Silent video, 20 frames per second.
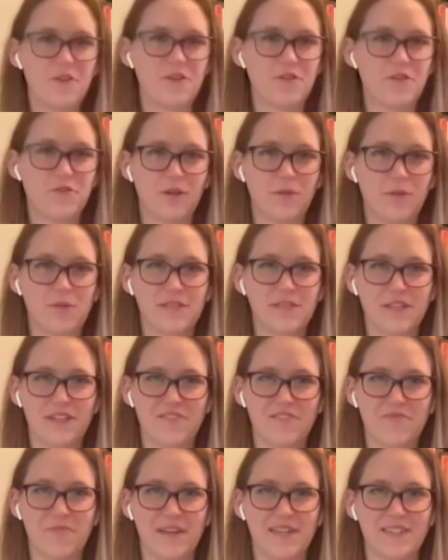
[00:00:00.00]
you,
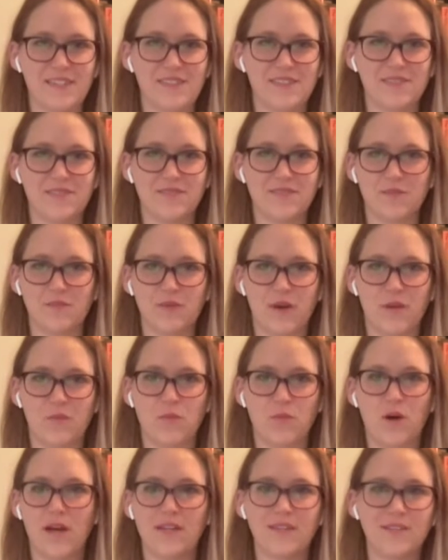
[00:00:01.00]
Representative Bice?
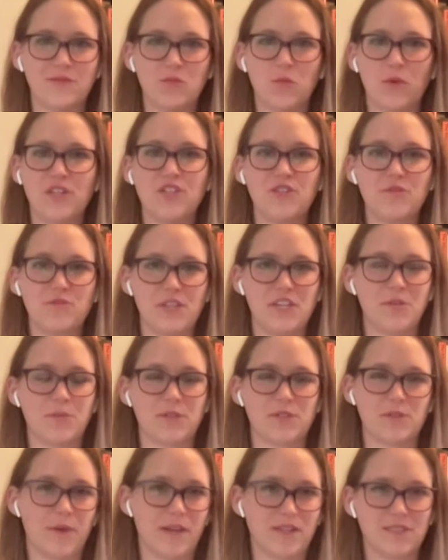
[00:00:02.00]
What unique
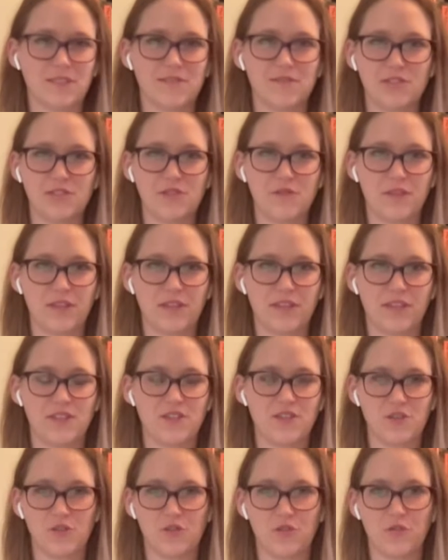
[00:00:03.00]
perspectives do you think
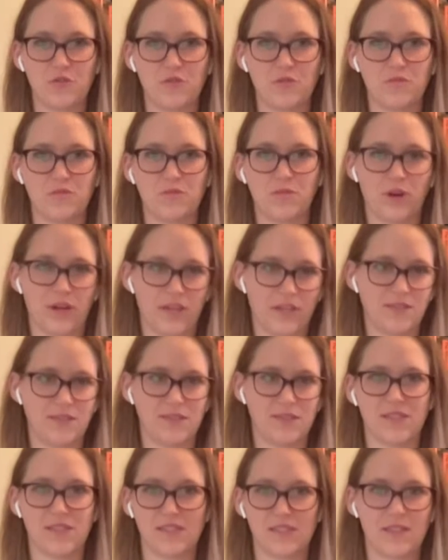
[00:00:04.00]
that you bring
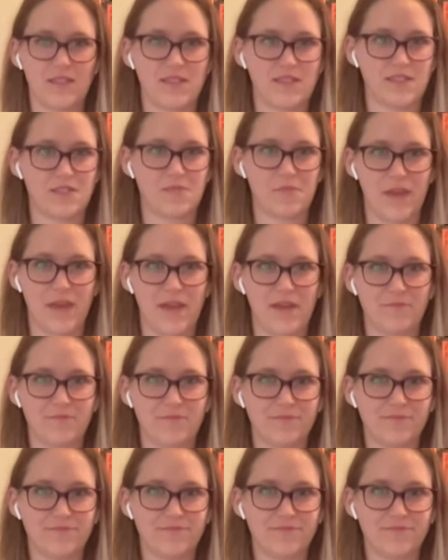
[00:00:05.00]
to this debate?